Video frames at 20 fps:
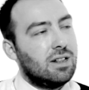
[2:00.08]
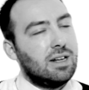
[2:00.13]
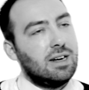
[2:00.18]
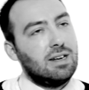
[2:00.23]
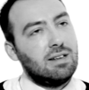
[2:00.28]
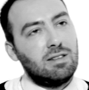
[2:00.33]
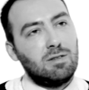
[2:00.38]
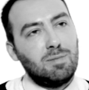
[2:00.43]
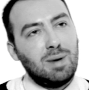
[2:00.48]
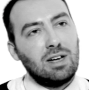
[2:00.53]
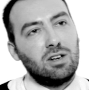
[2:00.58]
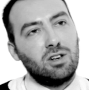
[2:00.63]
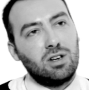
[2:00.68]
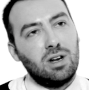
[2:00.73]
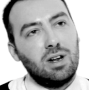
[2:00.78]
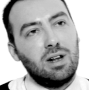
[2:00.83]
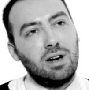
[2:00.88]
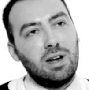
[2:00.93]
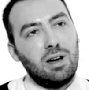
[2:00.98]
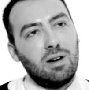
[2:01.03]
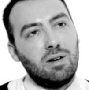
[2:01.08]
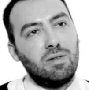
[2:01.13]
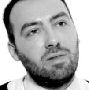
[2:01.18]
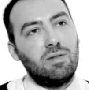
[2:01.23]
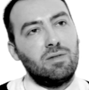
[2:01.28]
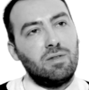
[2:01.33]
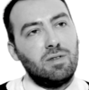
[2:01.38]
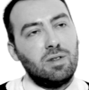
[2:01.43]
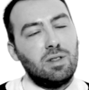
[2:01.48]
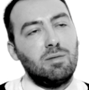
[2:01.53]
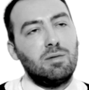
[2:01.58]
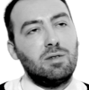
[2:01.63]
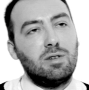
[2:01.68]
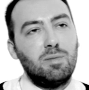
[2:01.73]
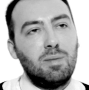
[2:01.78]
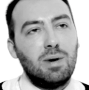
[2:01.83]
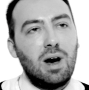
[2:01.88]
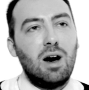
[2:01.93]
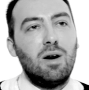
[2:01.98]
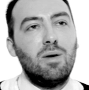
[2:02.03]
that is special enough for them
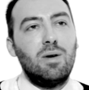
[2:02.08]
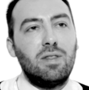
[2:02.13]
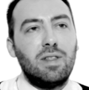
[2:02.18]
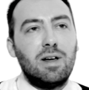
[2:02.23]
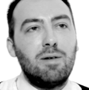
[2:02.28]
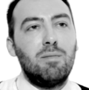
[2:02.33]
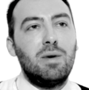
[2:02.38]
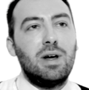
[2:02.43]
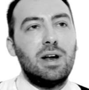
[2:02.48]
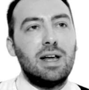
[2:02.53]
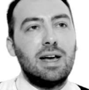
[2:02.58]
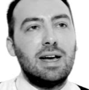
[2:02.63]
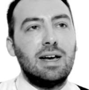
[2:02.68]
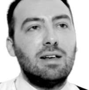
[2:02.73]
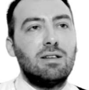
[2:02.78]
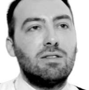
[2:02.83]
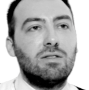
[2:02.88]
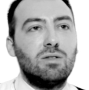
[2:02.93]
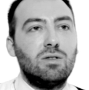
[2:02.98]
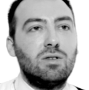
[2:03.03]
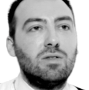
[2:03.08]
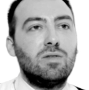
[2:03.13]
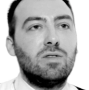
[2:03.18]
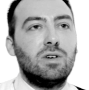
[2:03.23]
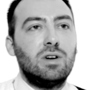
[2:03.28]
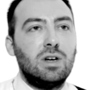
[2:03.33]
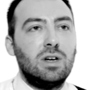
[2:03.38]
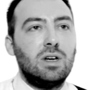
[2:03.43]
to part with their money. It's sort of